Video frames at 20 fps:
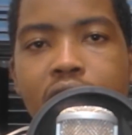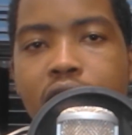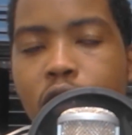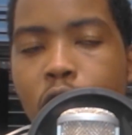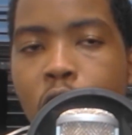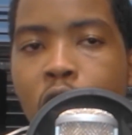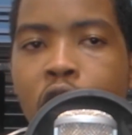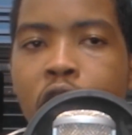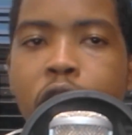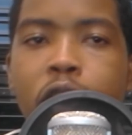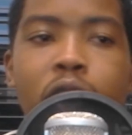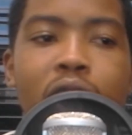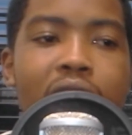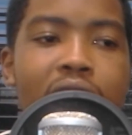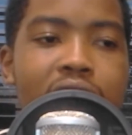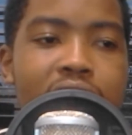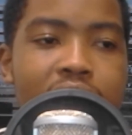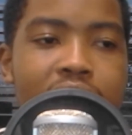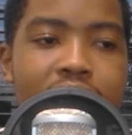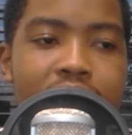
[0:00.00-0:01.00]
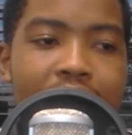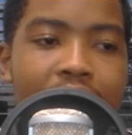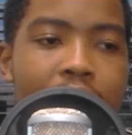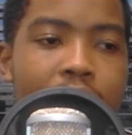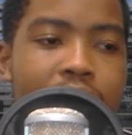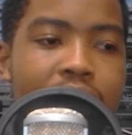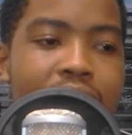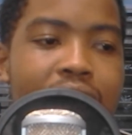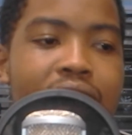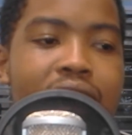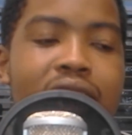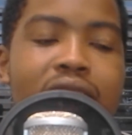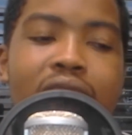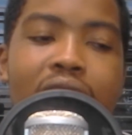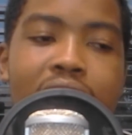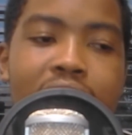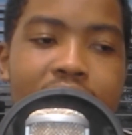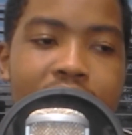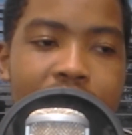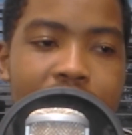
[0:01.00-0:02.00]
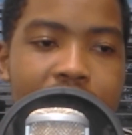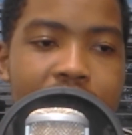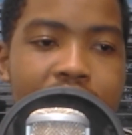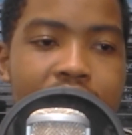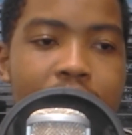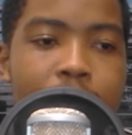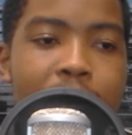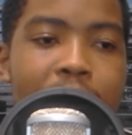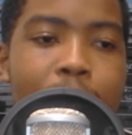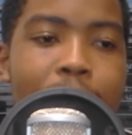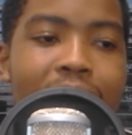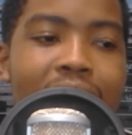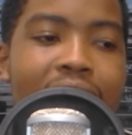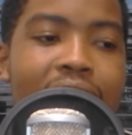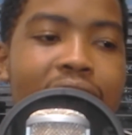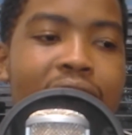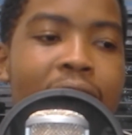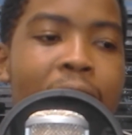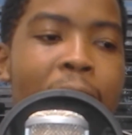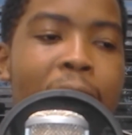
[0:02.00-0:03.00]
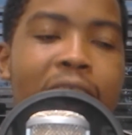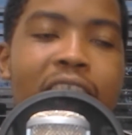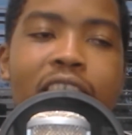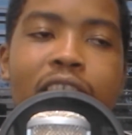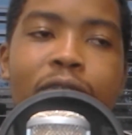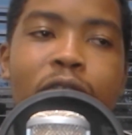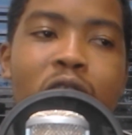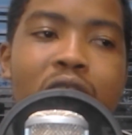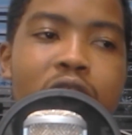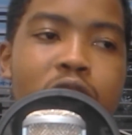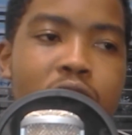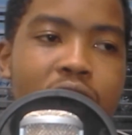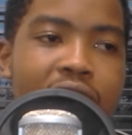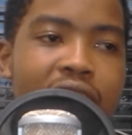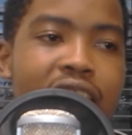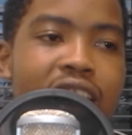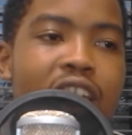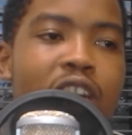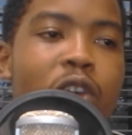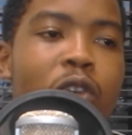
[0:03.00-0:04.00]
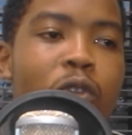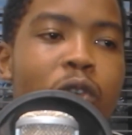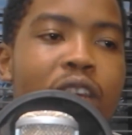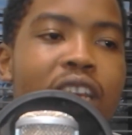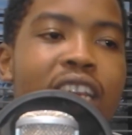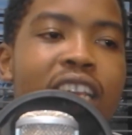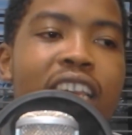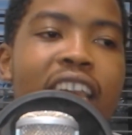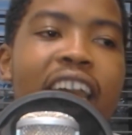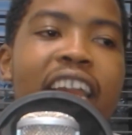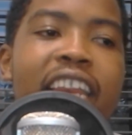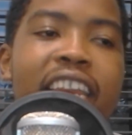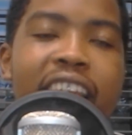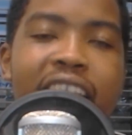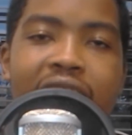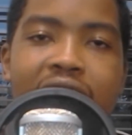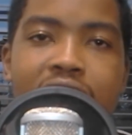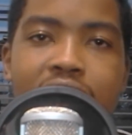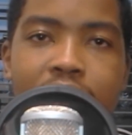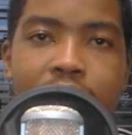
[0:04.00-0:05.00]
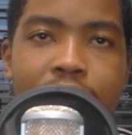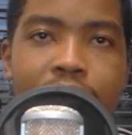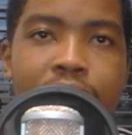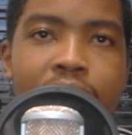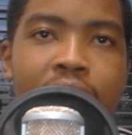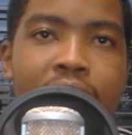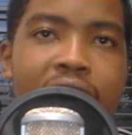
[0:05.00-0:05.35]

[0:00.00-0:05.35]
So you gotta sit down and then study the system and be like, is free education really a negative?